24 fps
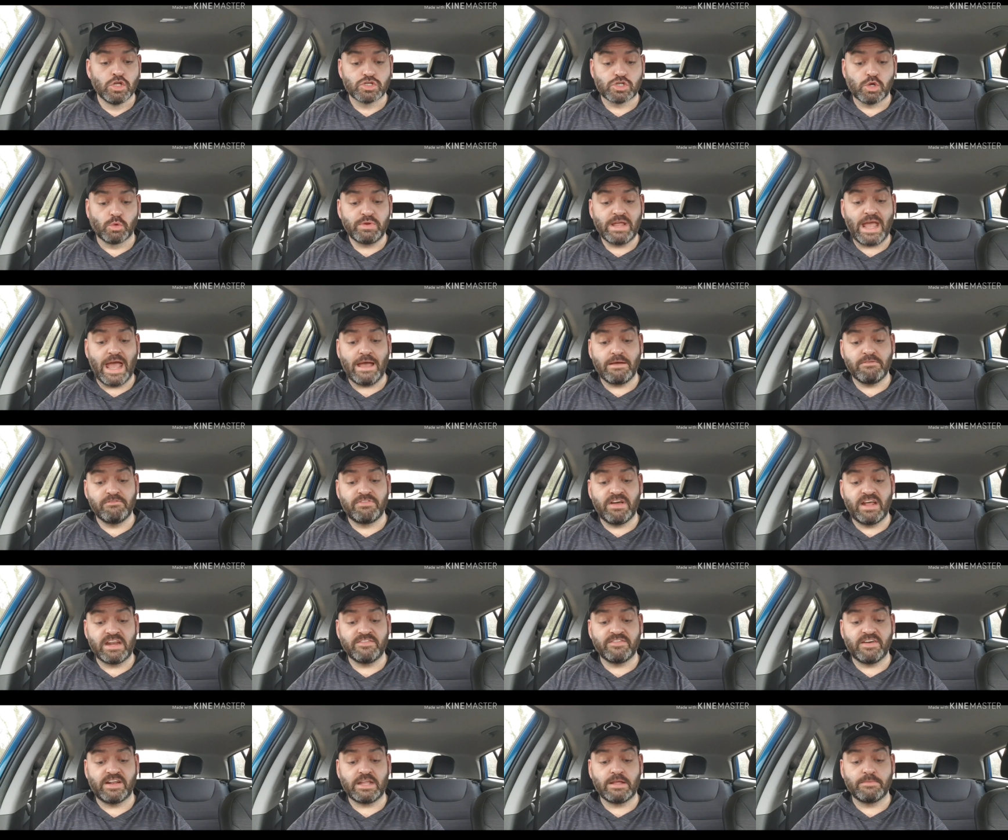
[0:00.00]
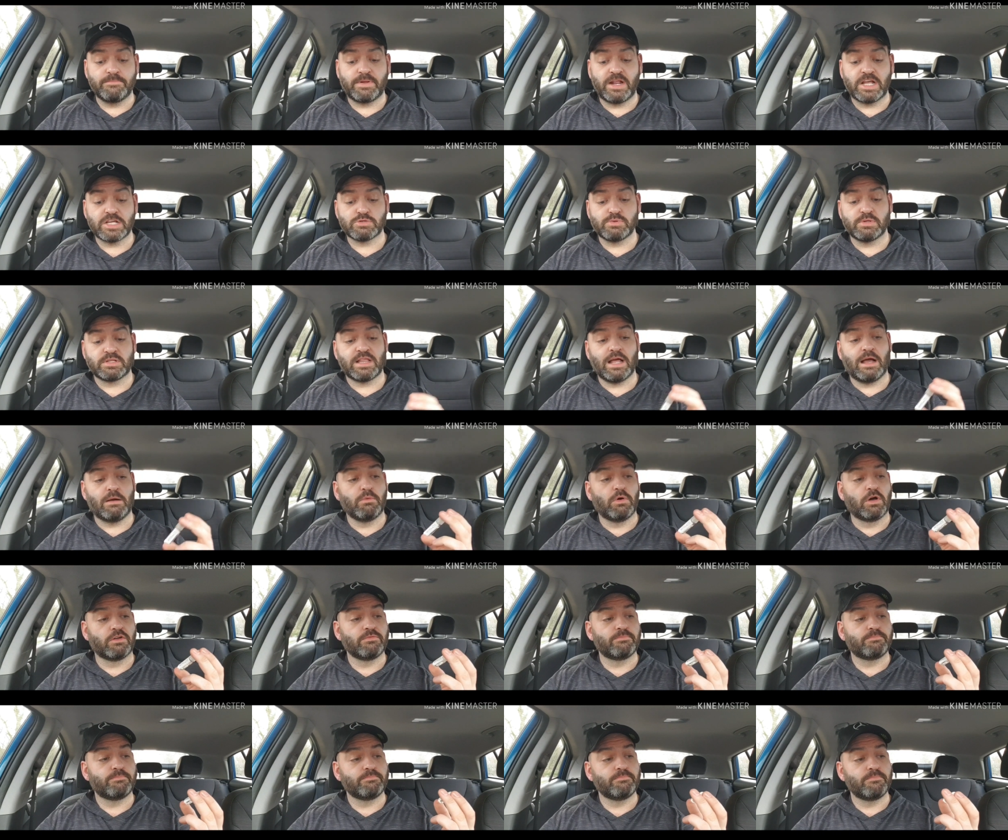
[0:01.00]
So yeah, very, very impressed with that
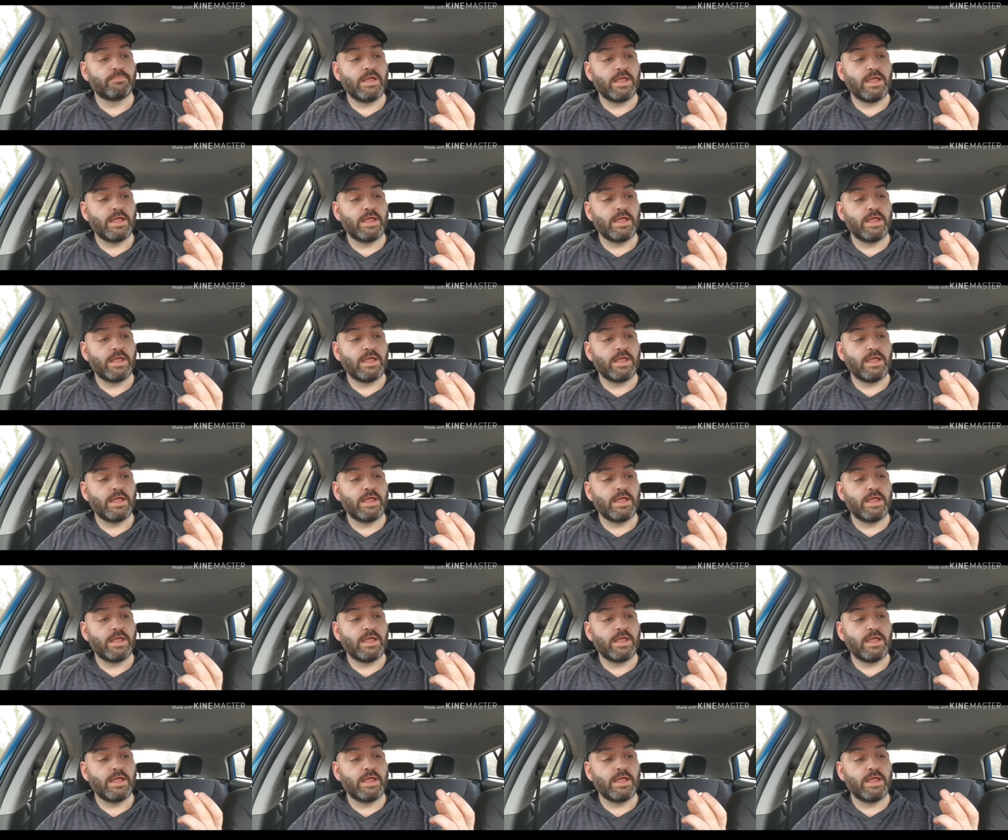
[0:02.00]
one.